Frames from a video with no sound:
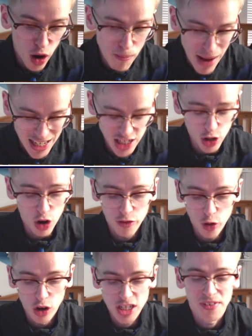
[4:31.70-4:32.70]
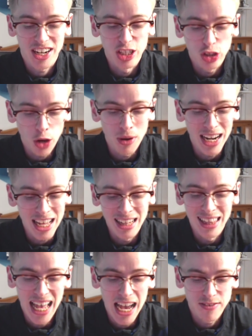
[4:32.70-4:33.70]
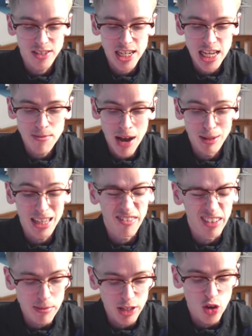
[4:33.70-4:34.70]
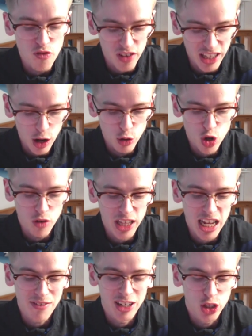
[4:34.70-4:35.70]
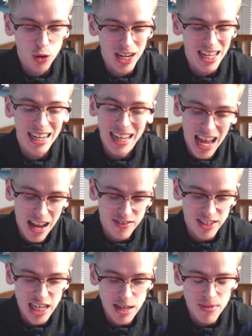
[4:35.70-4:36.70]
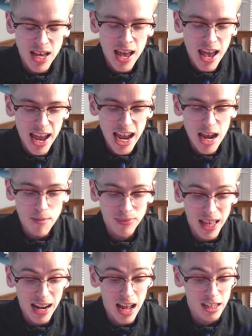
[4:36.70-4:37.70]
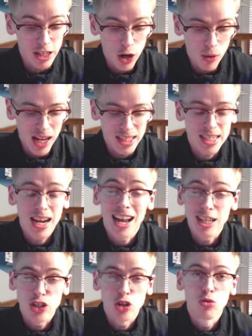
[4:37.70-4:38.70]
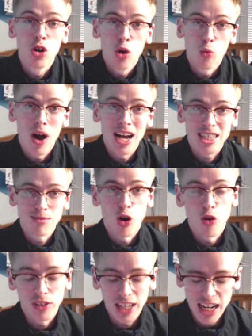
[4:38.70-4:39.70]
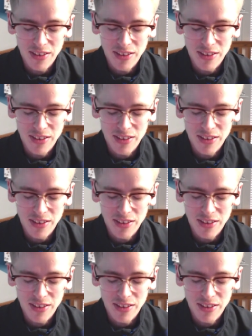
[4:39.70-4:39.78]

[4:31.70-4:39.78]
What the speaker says: Mexico. Of course, if I can do a little live stream, I'll definitely be doing videos over there. If I can do a little live stream, then I'll try to whilst I'm over there.